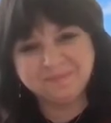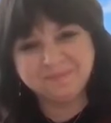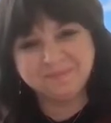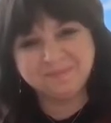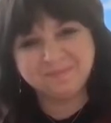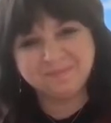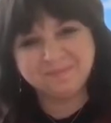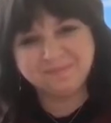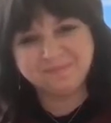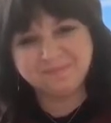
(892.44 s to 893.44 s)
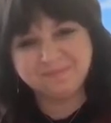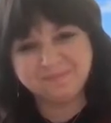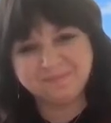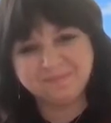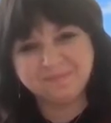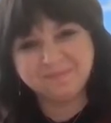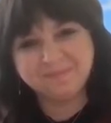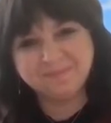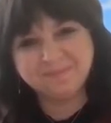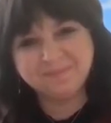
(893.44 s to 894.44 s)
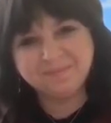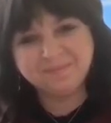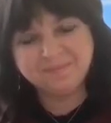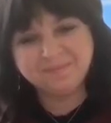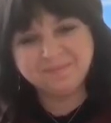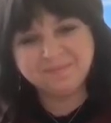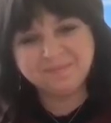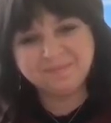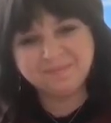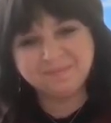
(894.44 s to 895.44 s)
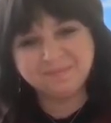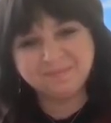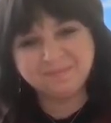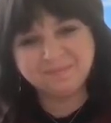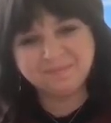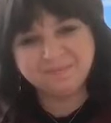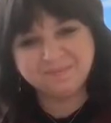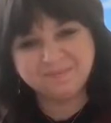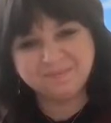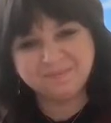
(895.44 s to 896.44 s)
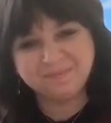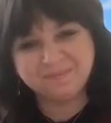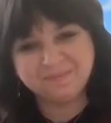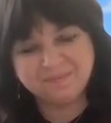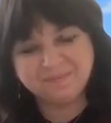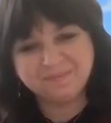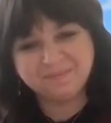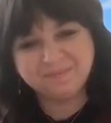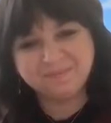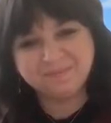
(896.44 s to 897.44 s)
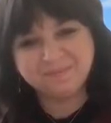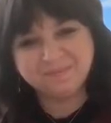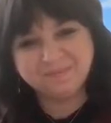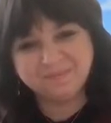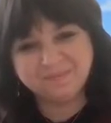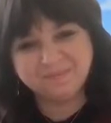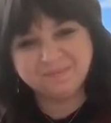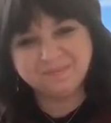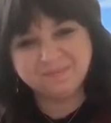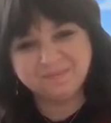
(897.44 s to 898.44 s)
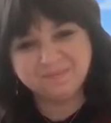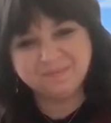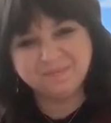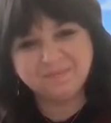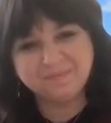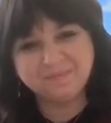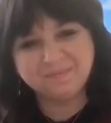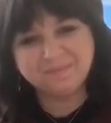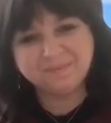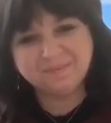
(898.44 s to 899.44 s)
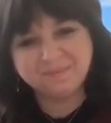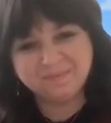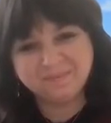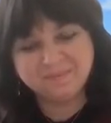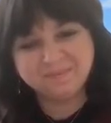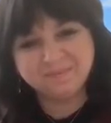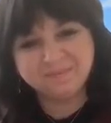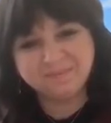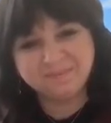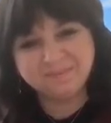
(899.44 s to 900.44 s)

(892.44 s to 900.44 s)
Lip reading: This person isn't speaking.